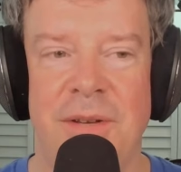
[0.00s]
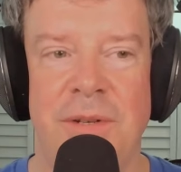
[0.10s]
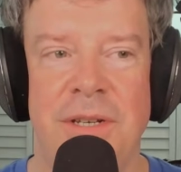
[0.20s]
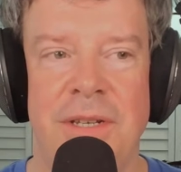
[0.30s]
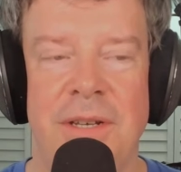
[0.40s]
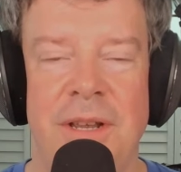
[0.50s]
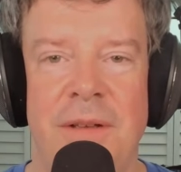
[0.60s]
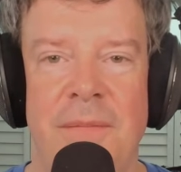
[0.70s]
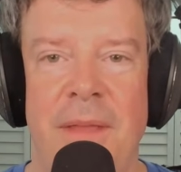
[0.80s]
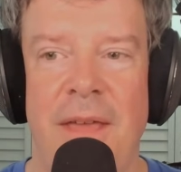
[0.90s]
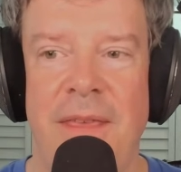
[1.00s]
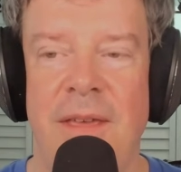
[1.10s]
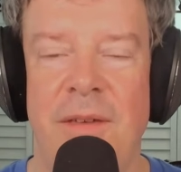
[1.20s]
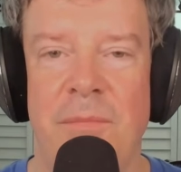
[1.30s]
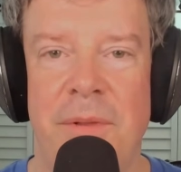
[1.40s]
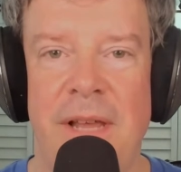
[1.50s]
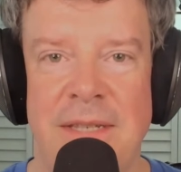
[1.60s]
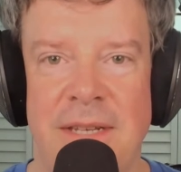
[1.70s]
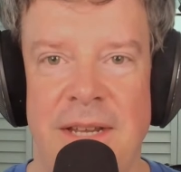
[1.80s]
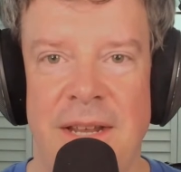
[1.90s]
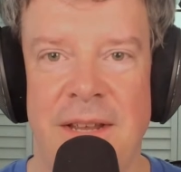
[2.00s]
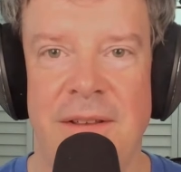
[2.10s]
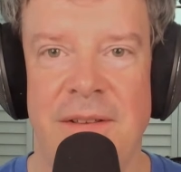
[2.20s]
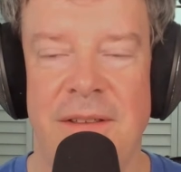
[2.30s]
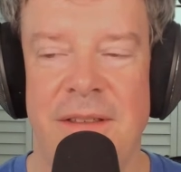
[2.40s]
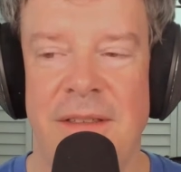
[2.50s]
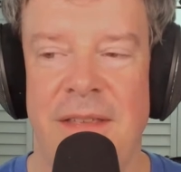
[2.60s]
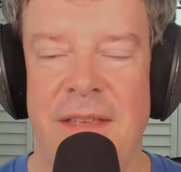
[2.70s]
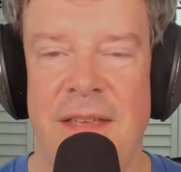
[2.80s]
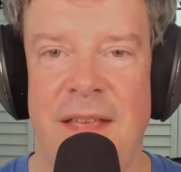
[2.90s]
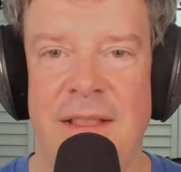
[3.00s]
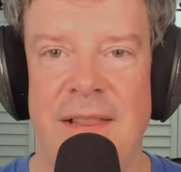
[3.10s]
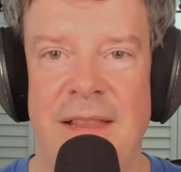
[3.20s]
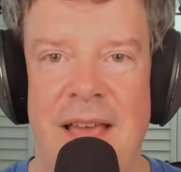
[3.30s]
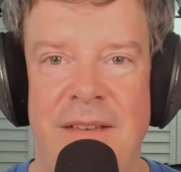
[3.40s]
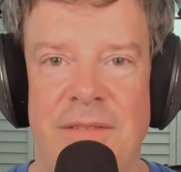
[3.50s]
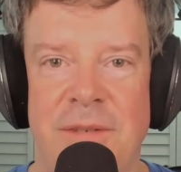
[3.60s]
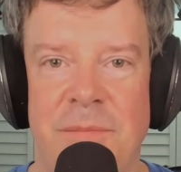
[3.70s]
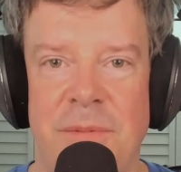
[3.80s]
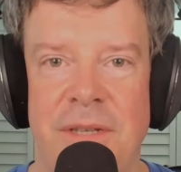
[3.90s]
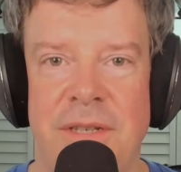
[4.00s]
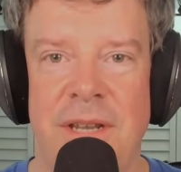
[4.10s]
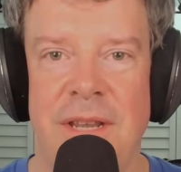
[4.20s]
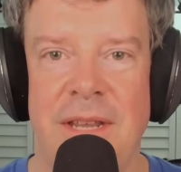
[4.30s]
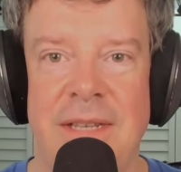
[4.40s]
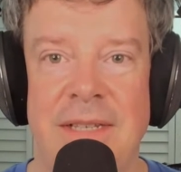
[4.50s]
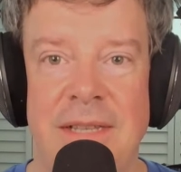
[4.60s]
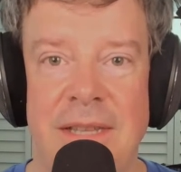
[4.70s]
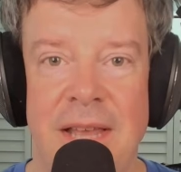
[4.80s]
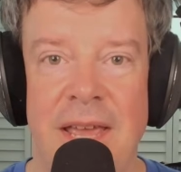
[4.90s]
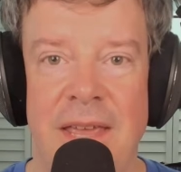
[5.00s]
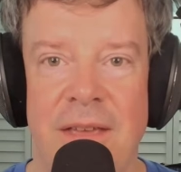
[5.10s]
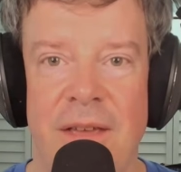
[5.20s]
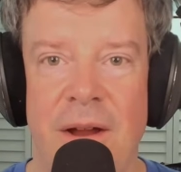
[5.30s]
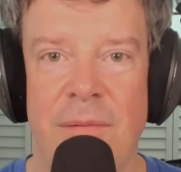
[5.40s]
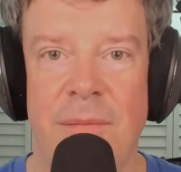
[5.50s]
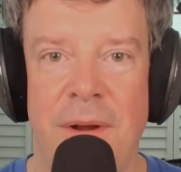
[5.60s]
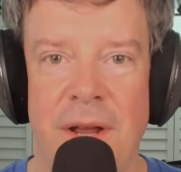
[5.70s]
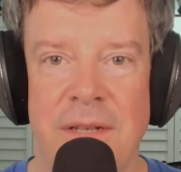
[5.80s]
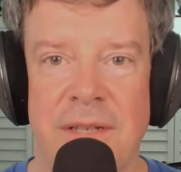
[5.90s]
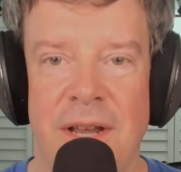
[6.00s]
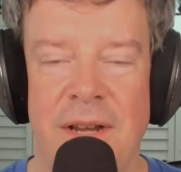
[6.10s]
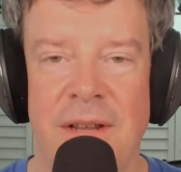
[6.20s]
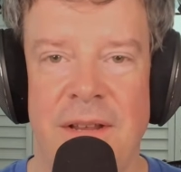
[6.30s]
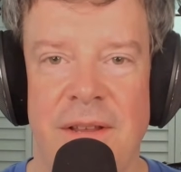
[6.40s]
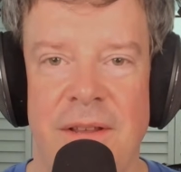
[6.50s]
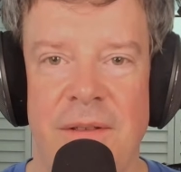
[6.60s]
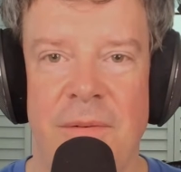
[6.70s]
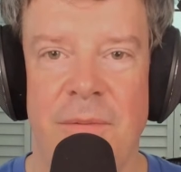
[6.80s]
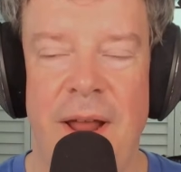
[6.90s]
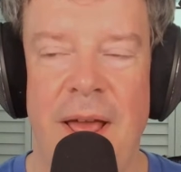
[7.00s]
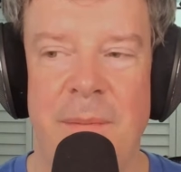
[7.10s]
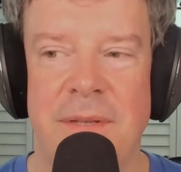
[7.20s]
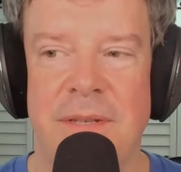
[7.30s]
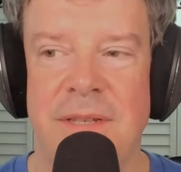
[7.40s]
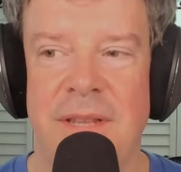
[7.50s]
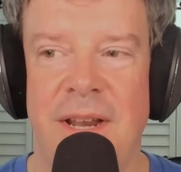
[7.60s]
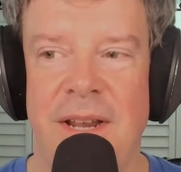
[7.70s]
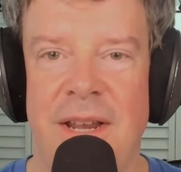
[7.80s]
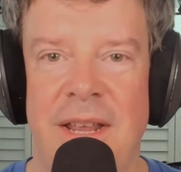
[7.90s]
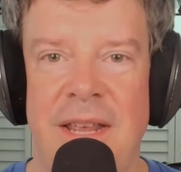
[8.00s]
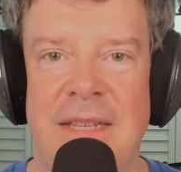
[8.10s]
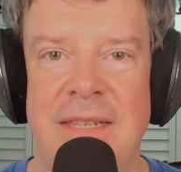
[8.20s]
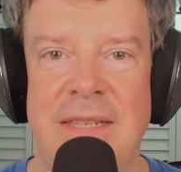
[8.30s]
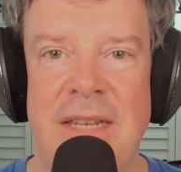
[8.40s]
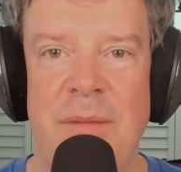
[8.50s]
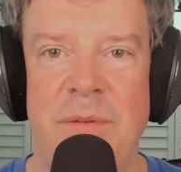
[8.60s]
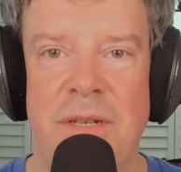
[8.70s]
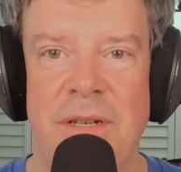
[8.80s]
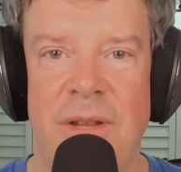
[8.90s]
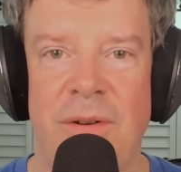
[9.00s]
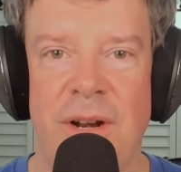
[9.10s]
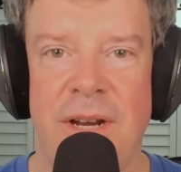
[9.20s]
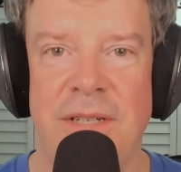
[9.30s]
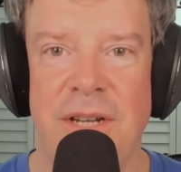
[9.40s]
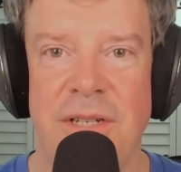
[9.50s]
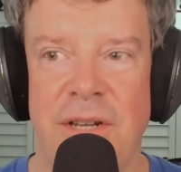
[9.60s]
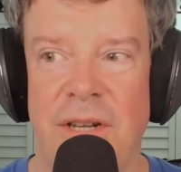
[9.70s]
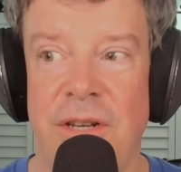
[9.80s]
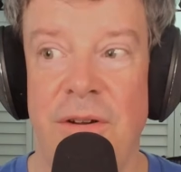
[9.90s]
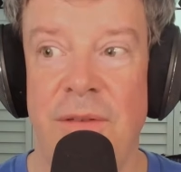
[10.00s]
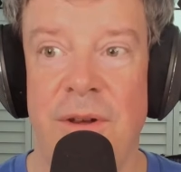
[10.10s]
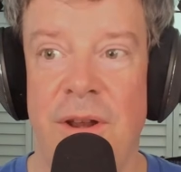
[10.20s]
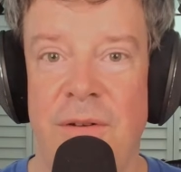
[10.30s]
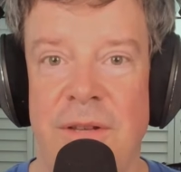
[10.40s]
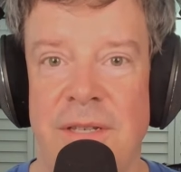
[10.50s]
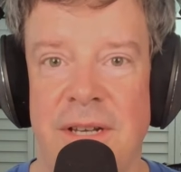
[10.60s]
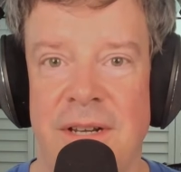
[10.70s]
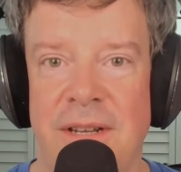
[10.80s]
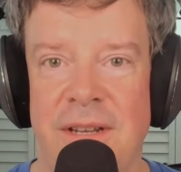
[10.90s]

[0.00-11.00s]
which is, I think complexity and the lack of simplicity is like carbon monoxide. What happens is that it seeps into the organization. You don't even notice it.